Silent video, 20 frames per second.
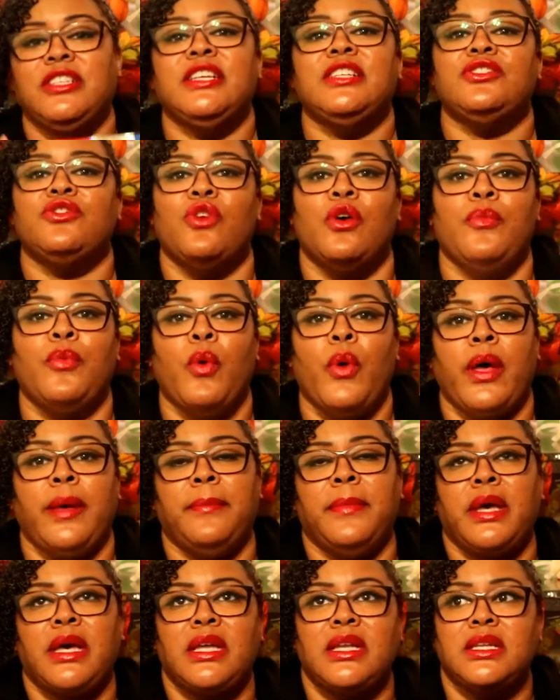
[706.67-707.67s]
a dental
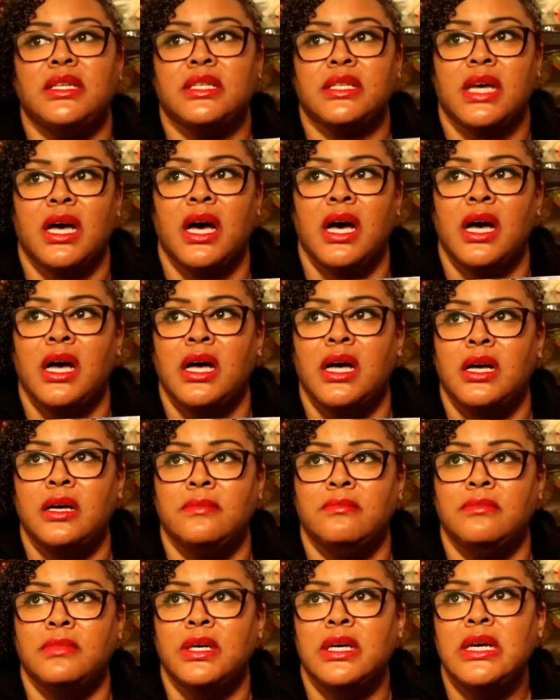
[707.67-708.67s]
appointment
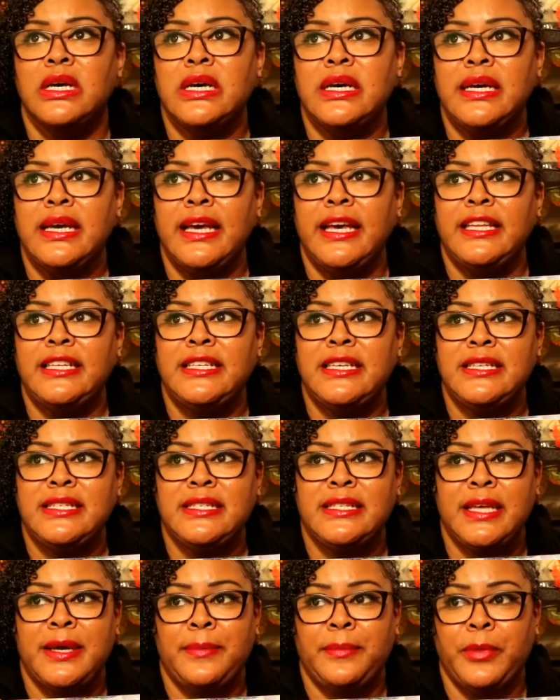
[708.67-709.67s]
um, in
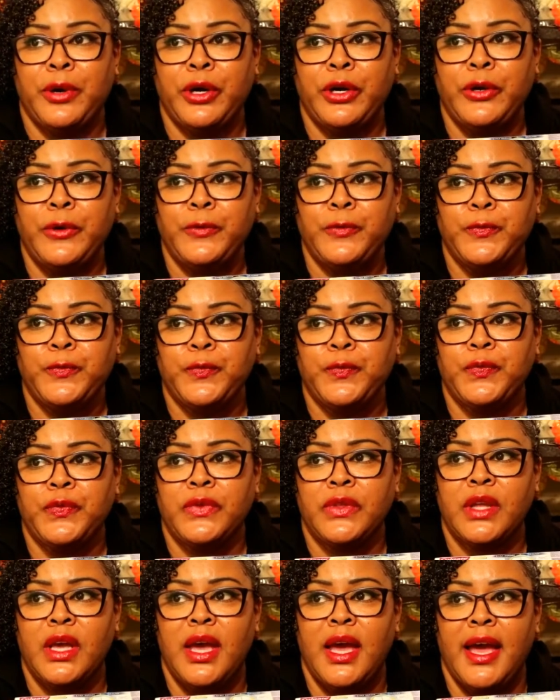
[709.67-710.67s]
December
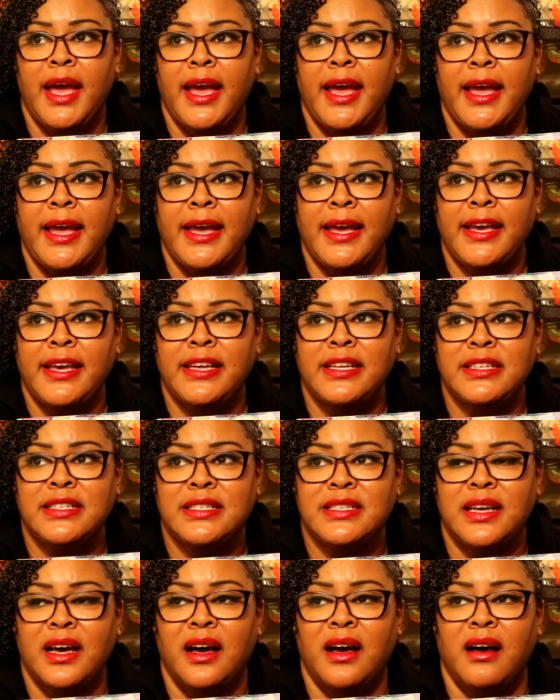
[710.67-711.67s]

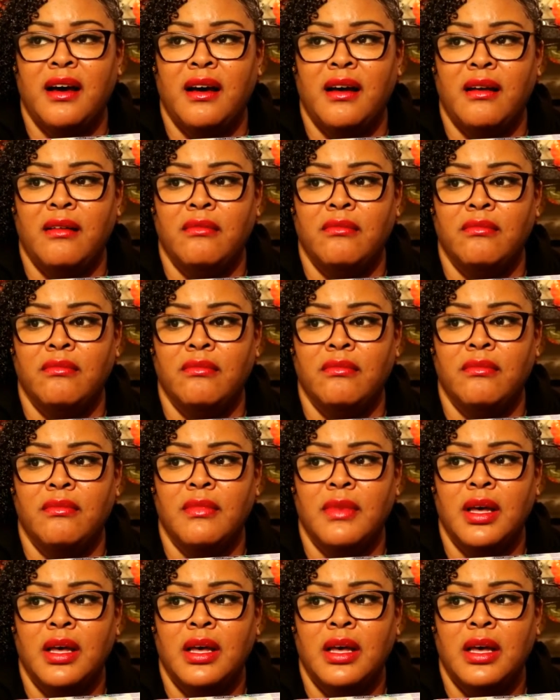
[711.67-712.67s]
and um,
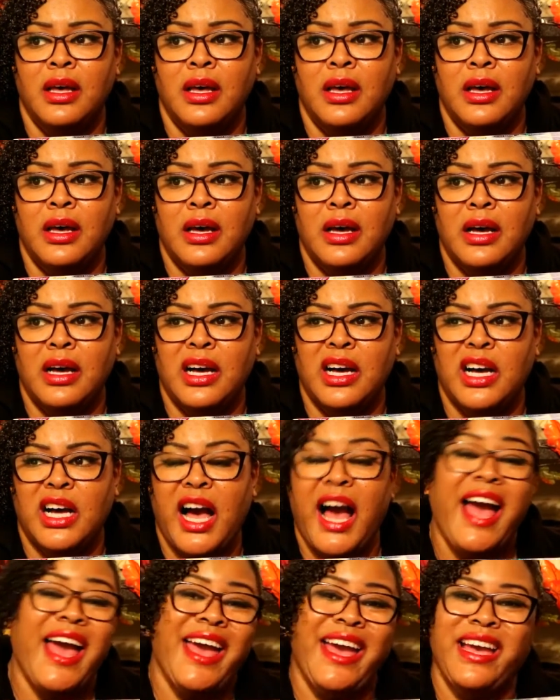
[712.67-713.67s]

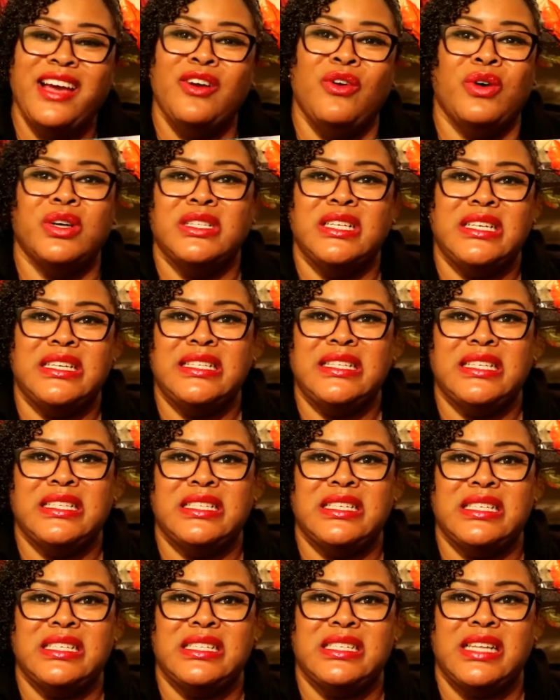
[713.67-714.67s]
I hate going to the
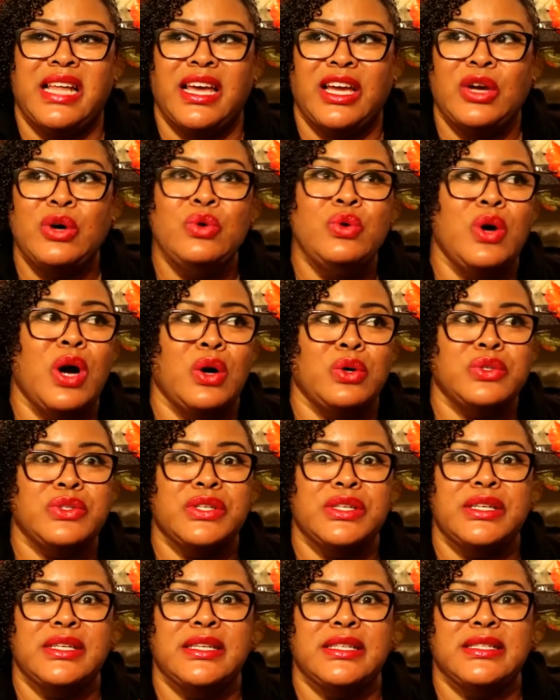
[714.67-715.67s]
dentist. Like who
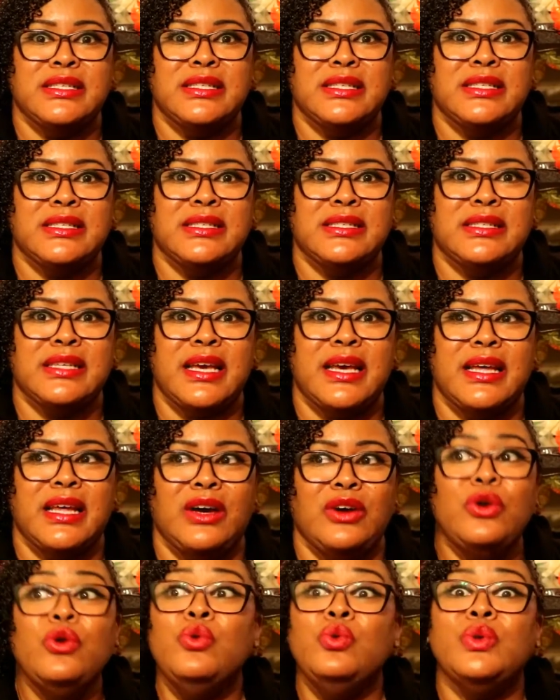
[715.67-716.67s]
goes to the dentist?
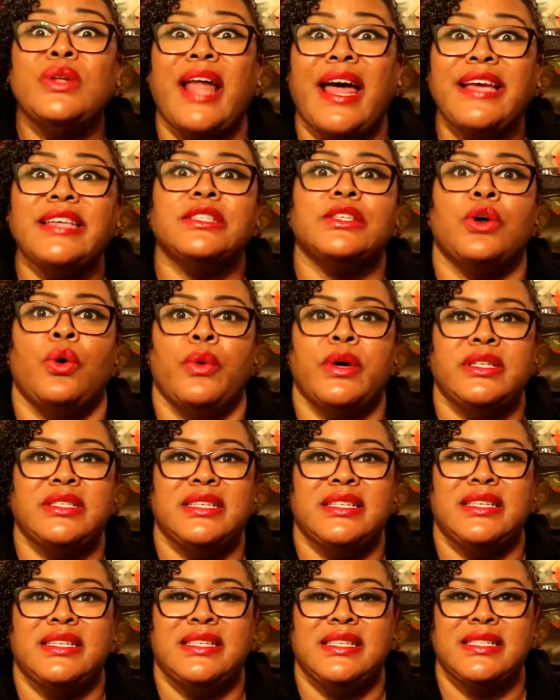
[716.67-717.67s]
Eh, who likes going
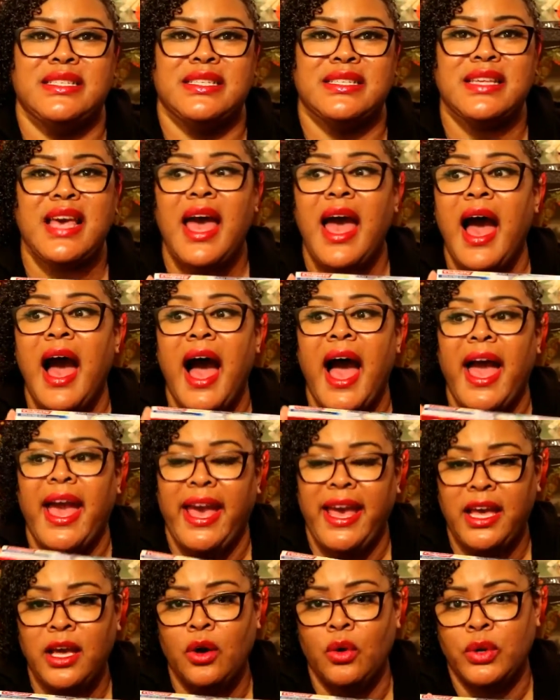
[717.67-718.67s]
to the dentist? I
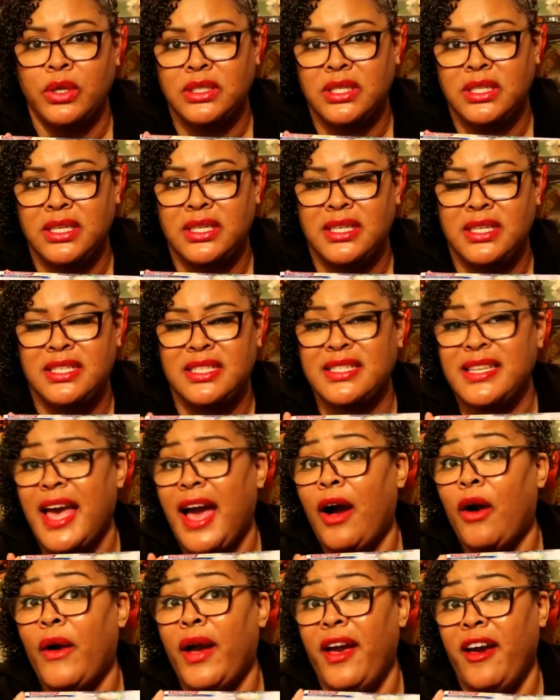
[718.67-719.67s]
hate going to the dentist.
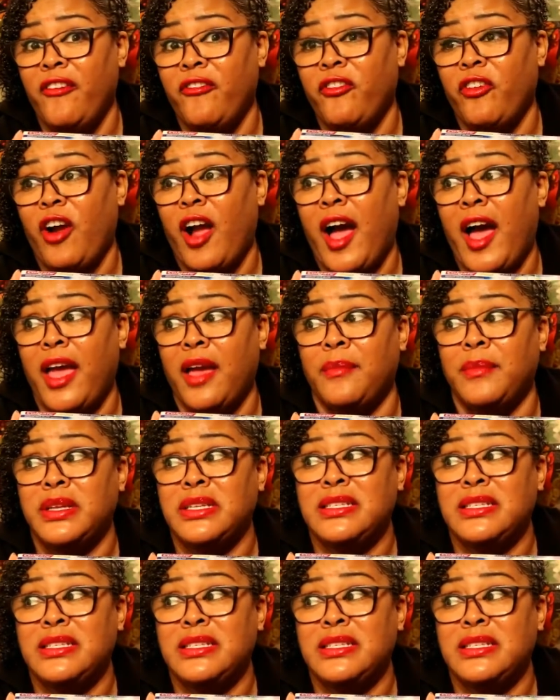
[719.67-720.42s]
However, I am